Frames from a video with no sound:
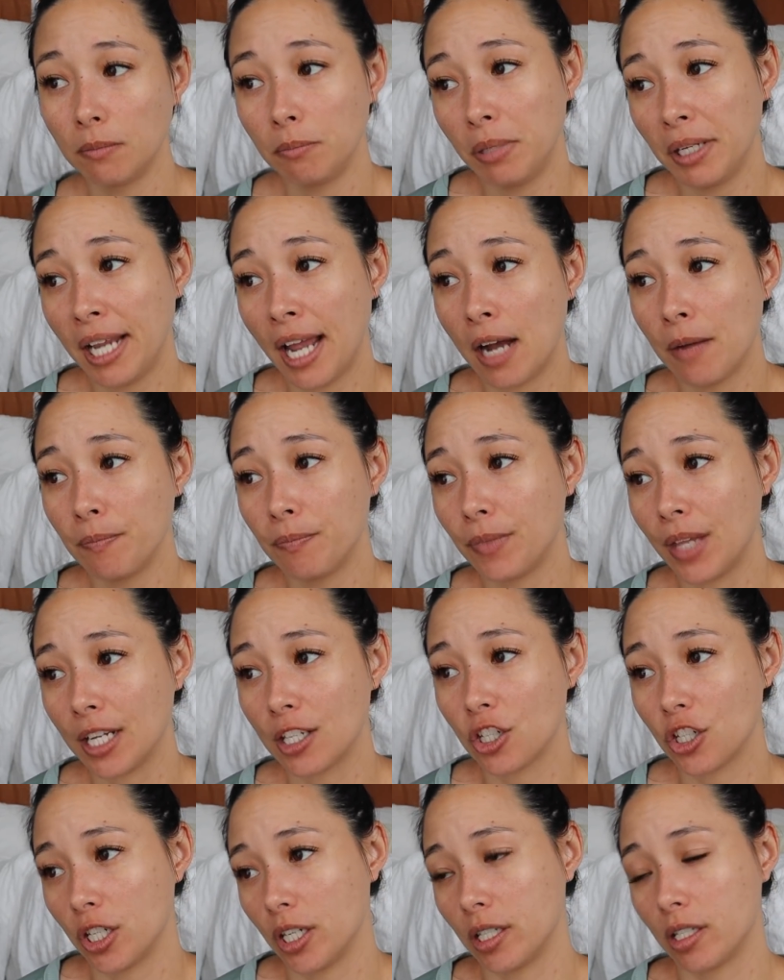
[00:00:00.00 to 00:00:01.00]
But yeah,
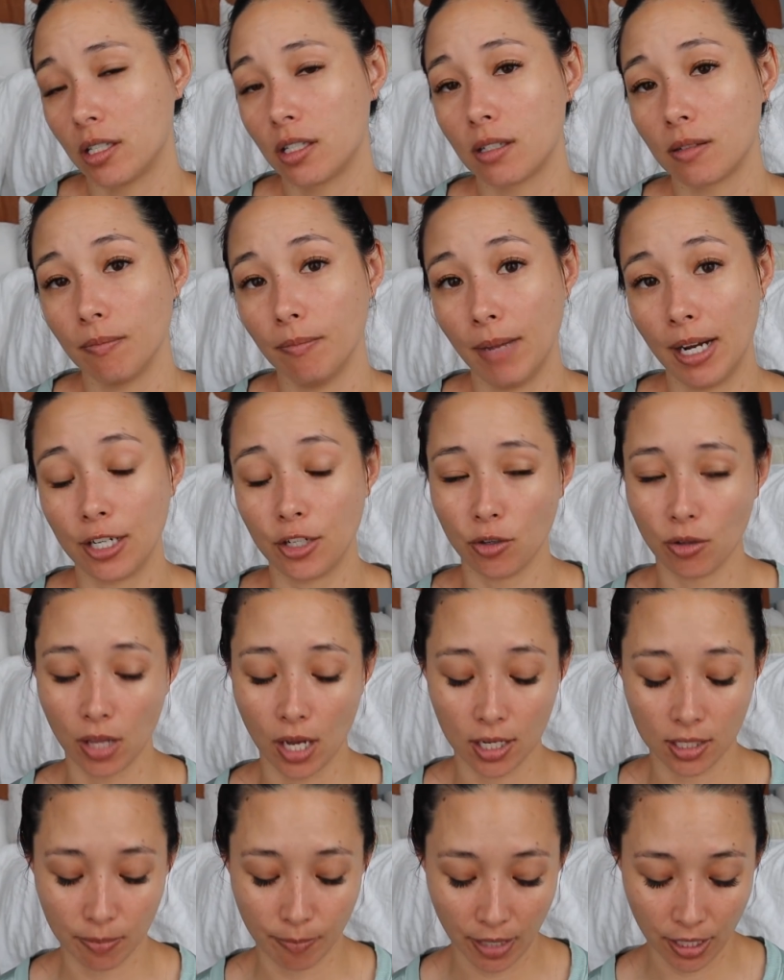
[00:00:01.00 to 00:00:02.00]
that's just my 2
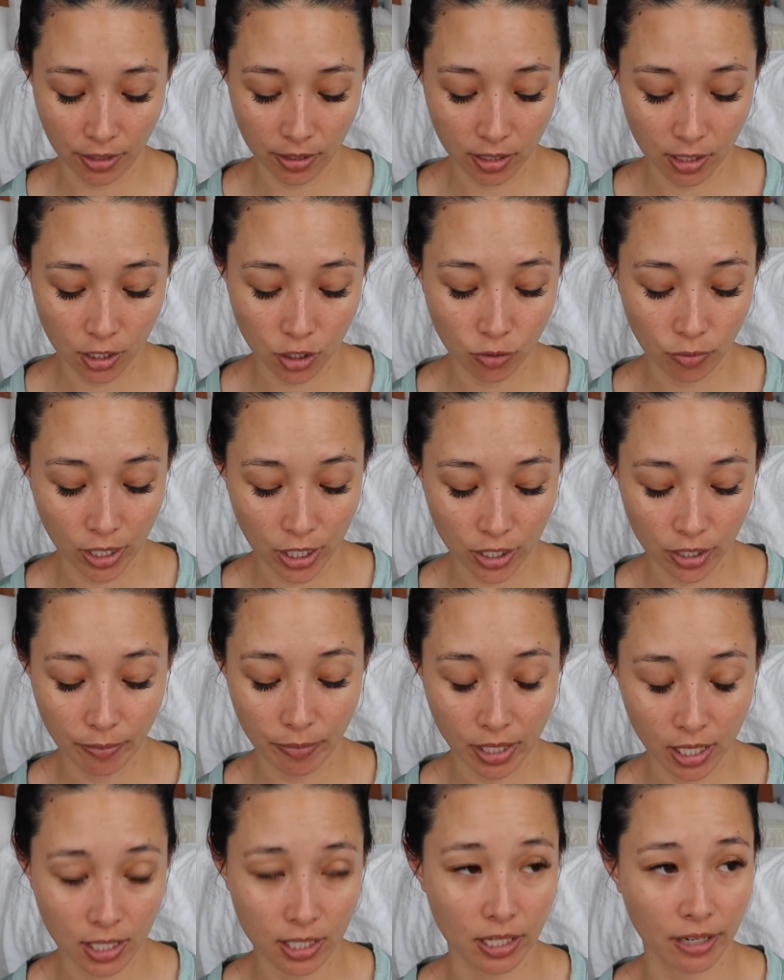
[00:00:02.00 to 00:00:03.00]
thoughts about the situation,
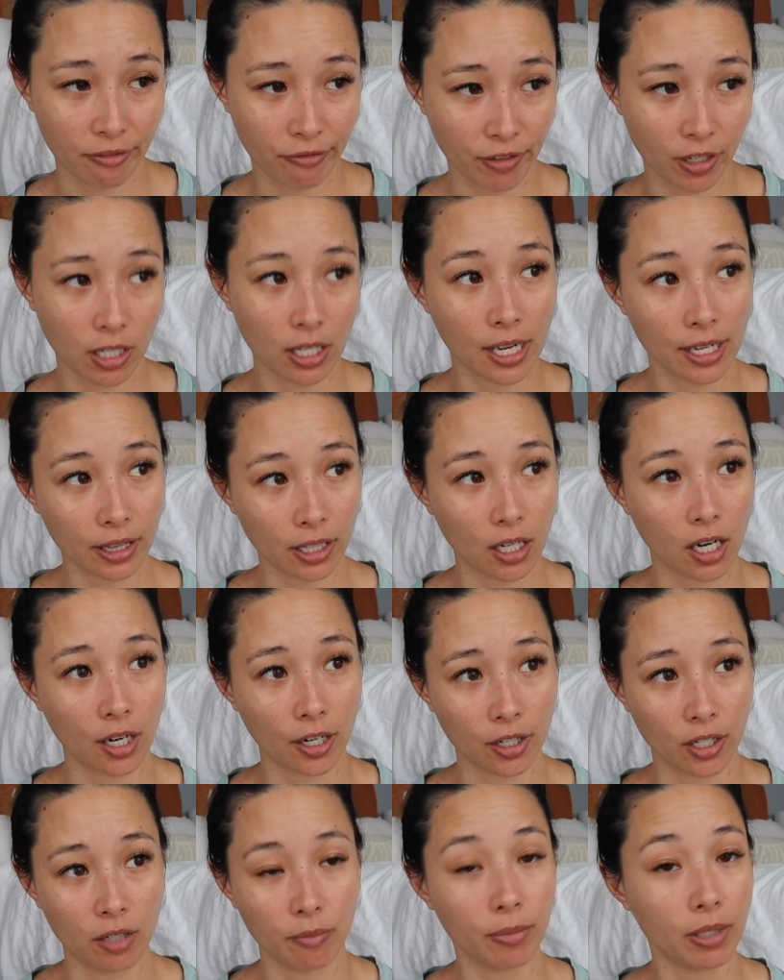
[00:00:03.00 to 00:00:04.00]
because I feel like there are
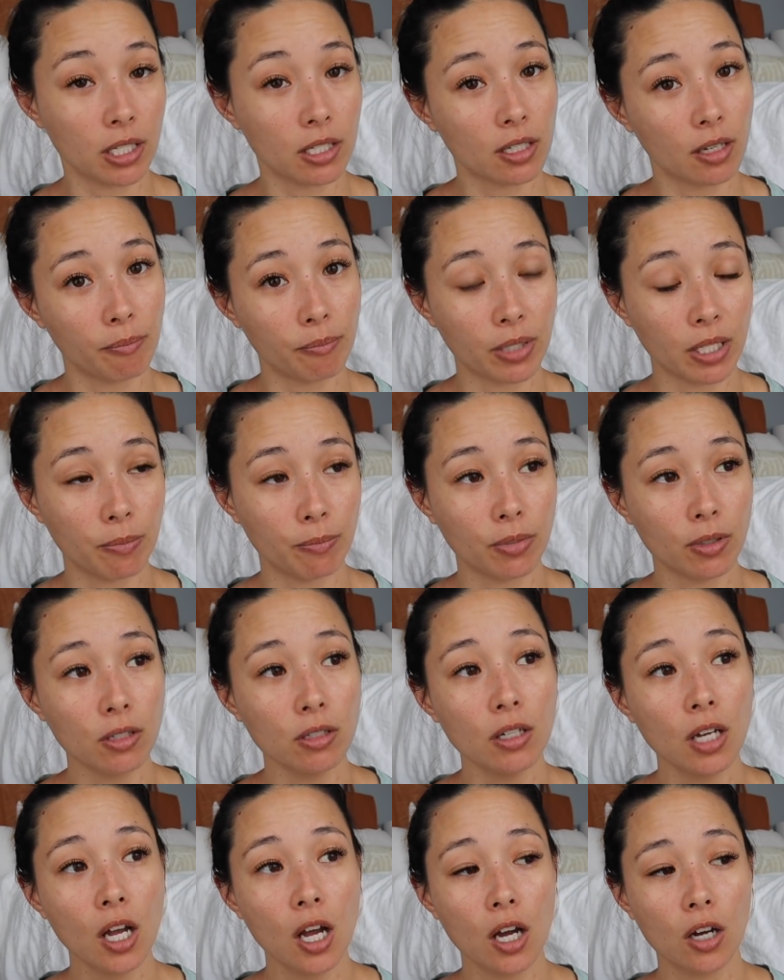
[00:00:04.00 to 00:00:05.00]
going to be some
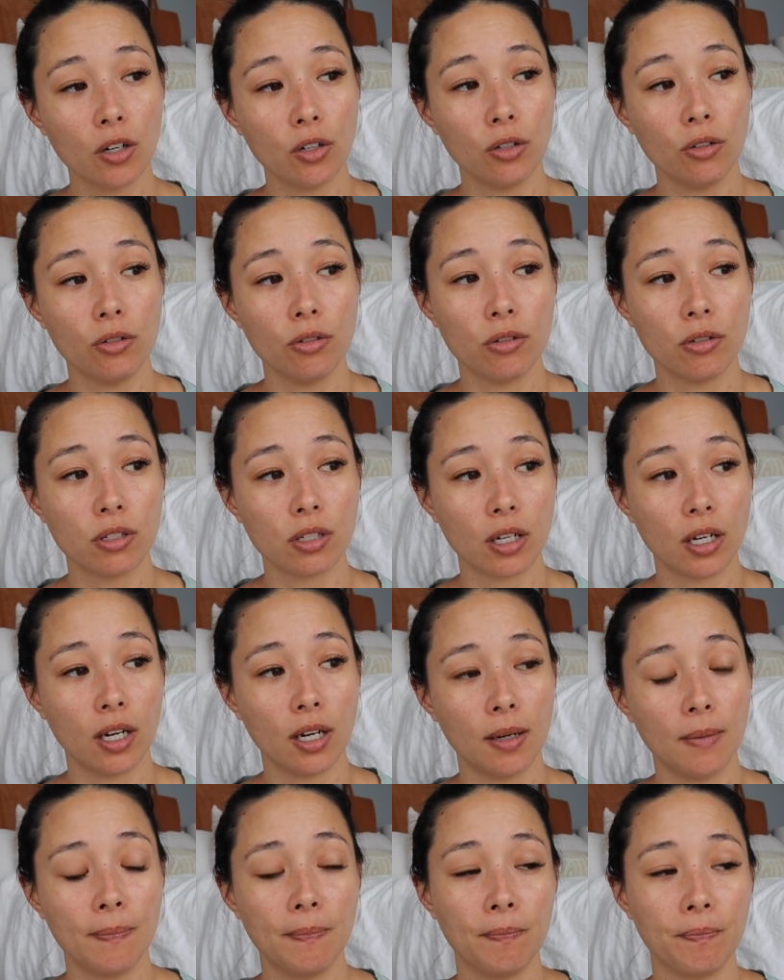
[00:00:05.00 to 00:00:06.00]
people whose
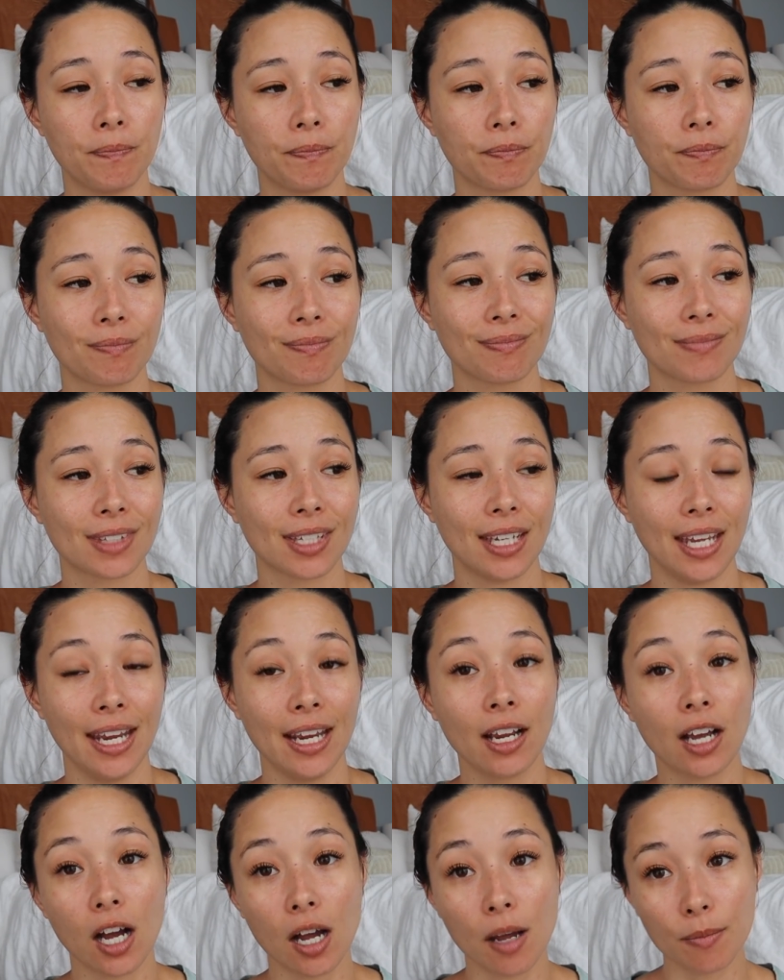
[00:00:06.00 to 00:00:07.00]

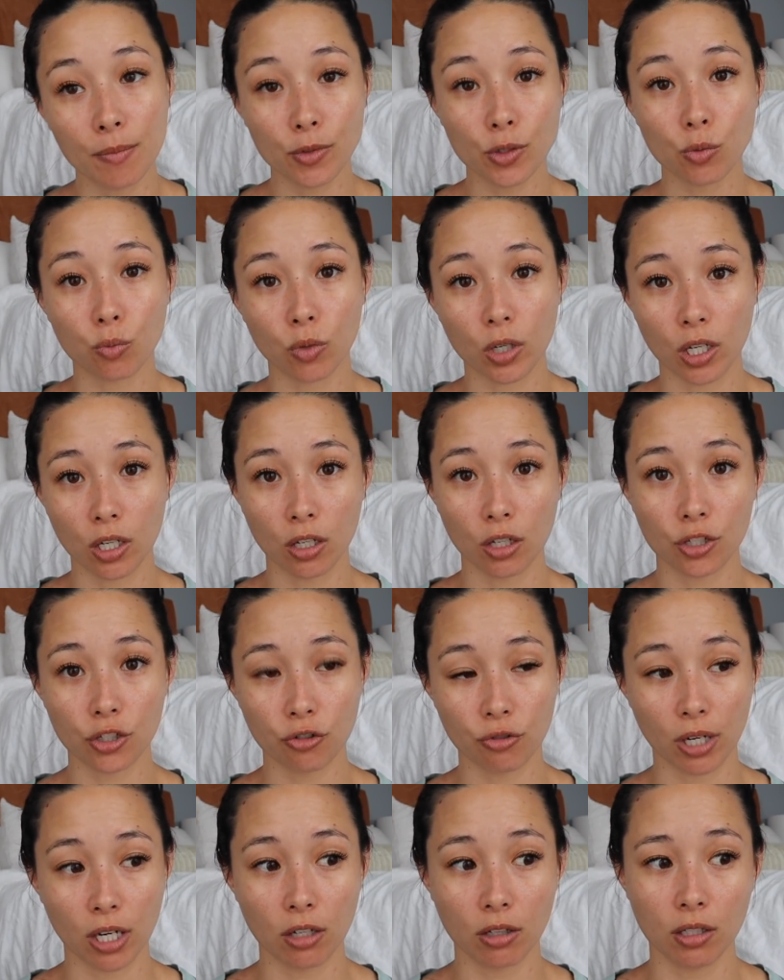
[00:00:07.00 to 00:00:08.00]
incomes will
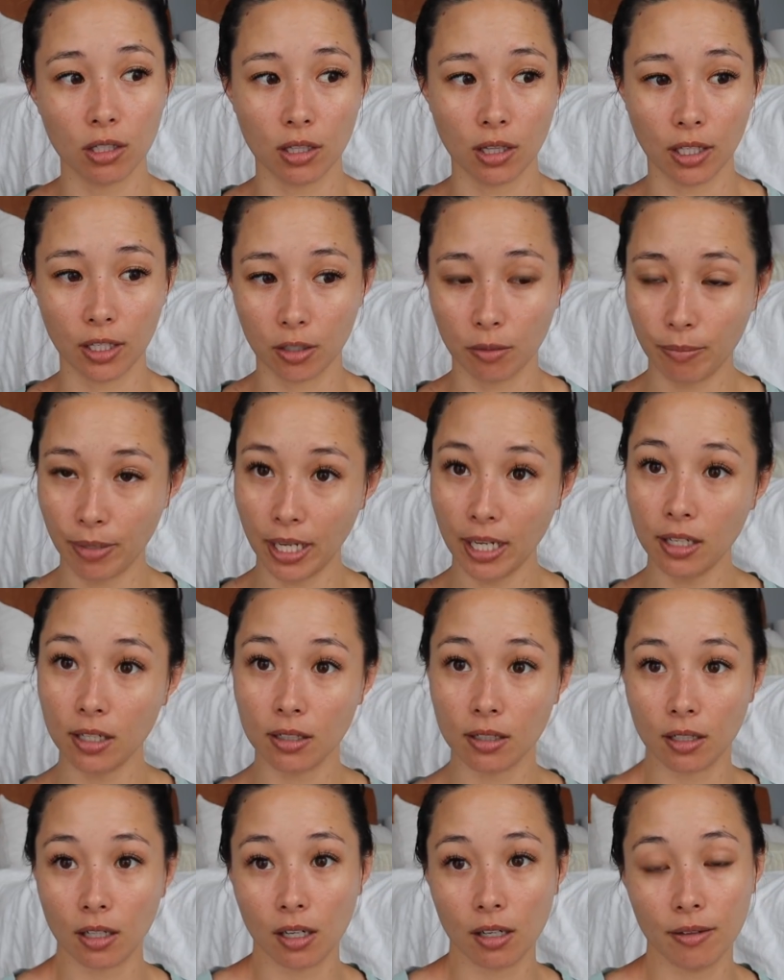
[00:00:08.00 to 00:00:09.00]
struggle a little
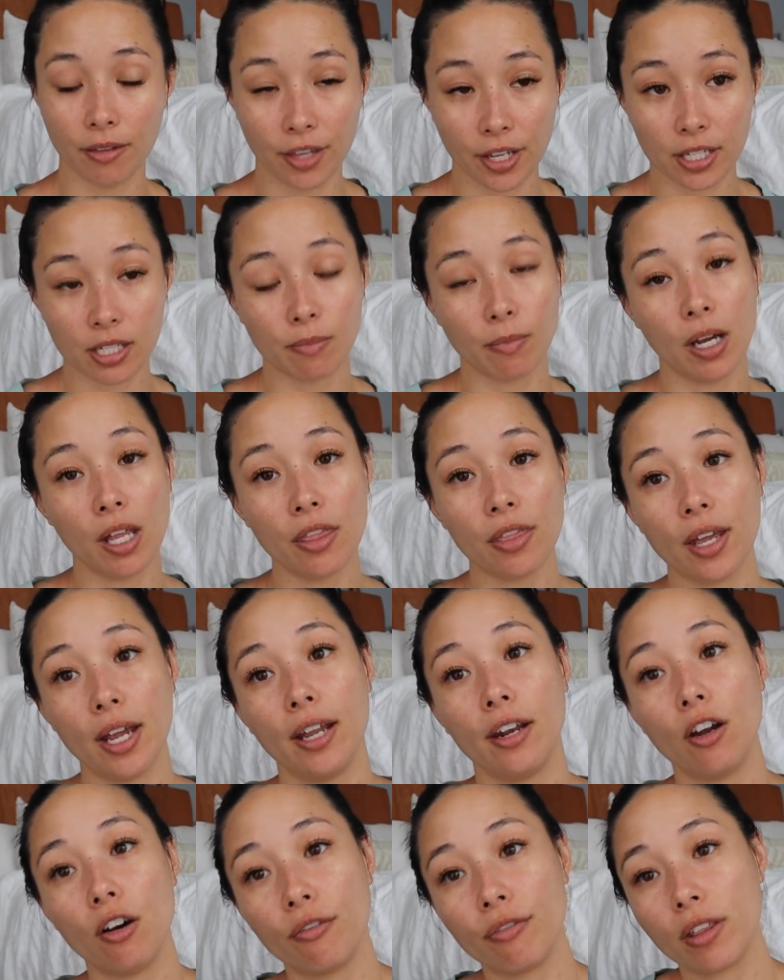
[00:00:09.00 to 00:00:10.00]
bit this month
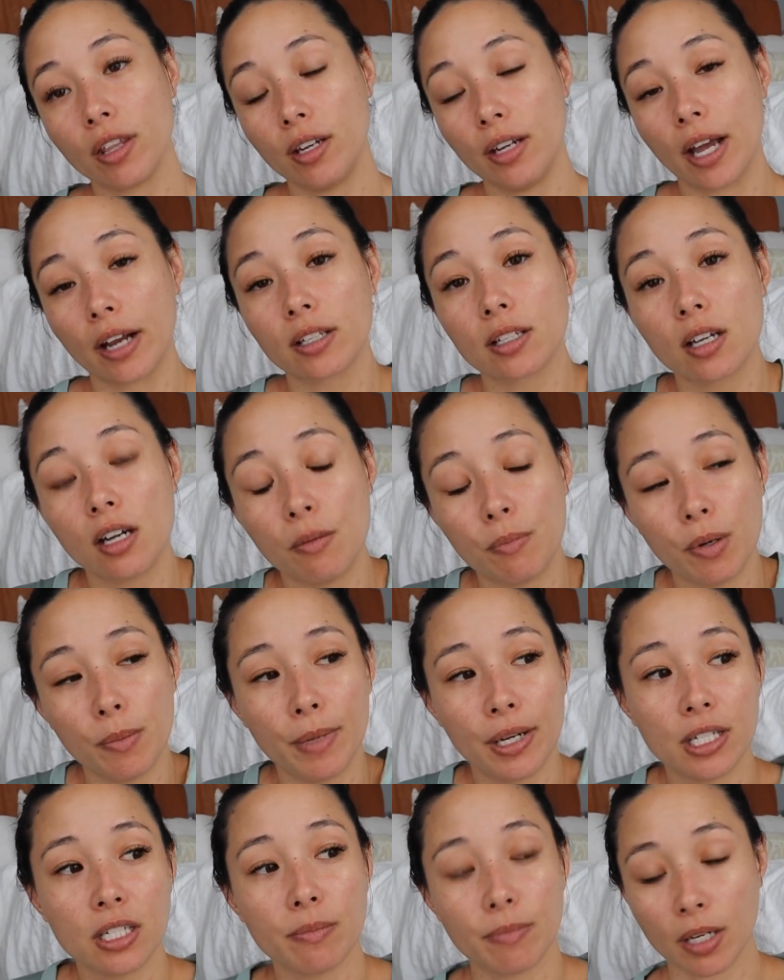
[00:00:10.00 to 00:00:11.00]
and over the next couple
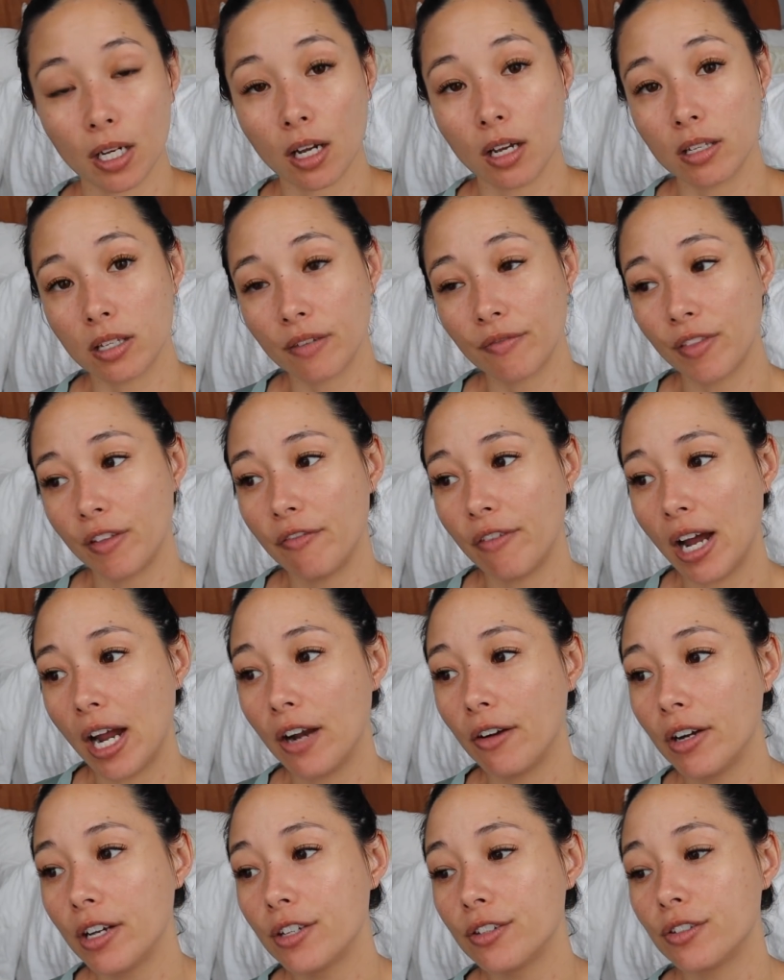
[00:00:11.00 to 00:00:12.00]
months because of the
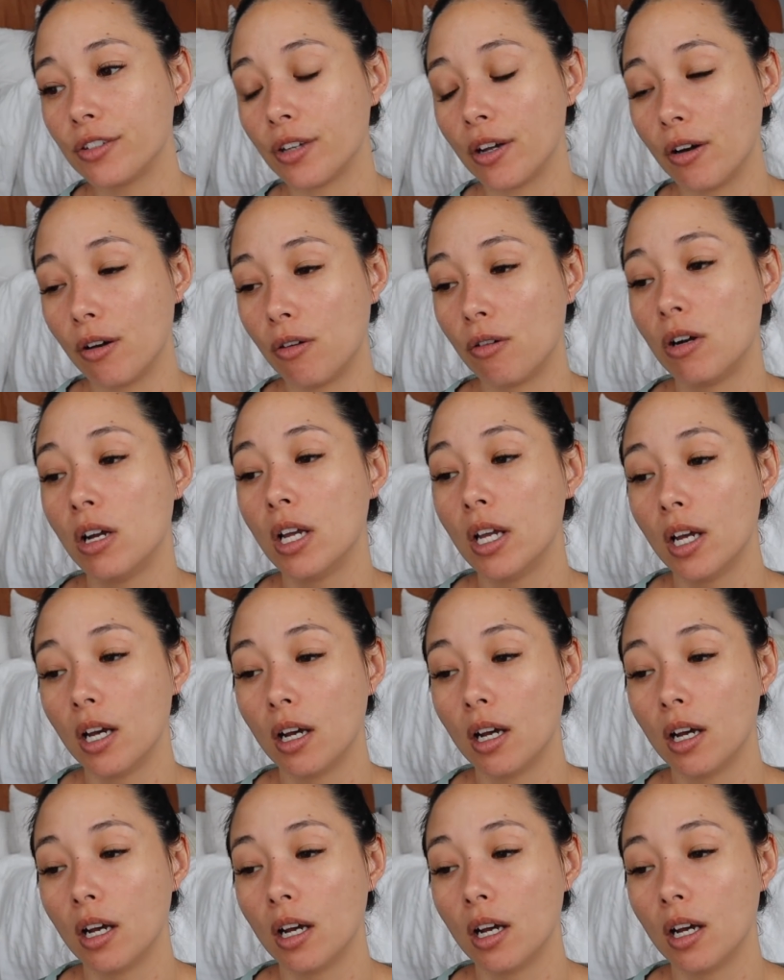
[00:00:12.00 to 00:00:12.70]
virus. So